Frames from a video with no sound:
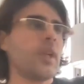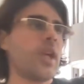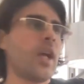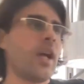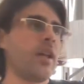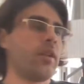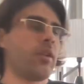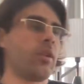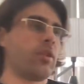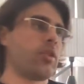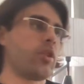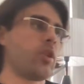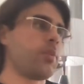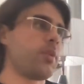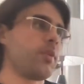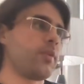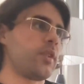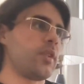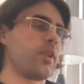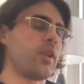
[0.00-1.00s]
And on top
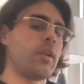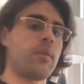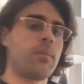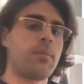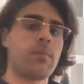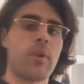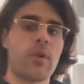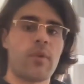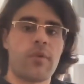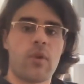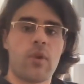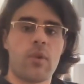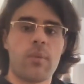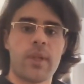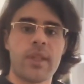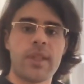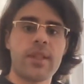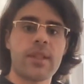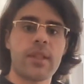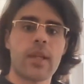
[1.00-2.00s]
of the
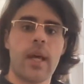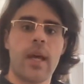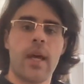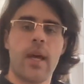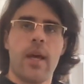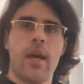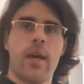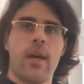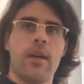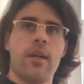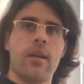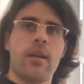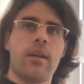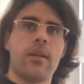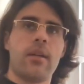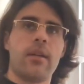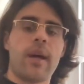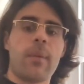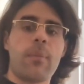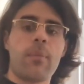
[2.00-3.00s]
performance,
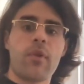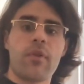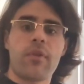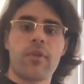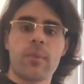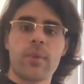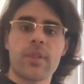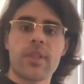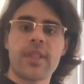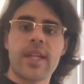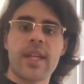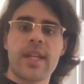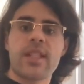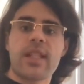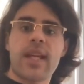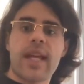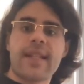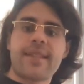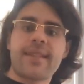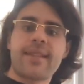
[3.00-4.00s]
that performance gains
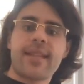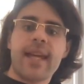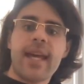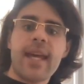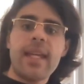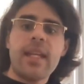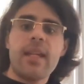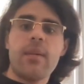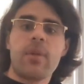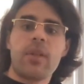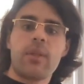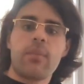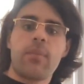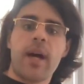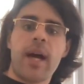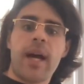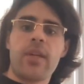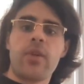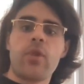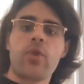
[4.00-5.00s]
attainable
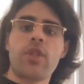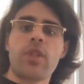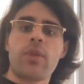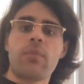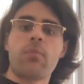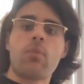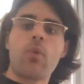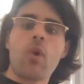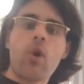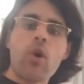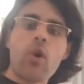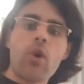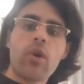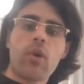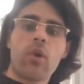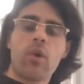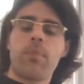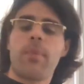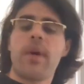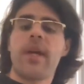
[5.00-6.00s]
by using more
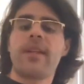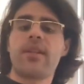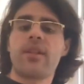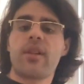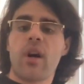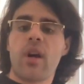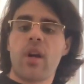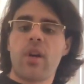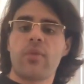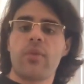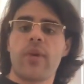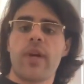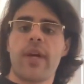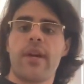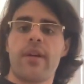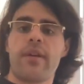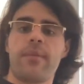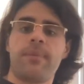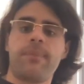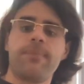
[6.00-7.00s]
or better
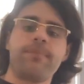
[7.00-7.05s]
hardware.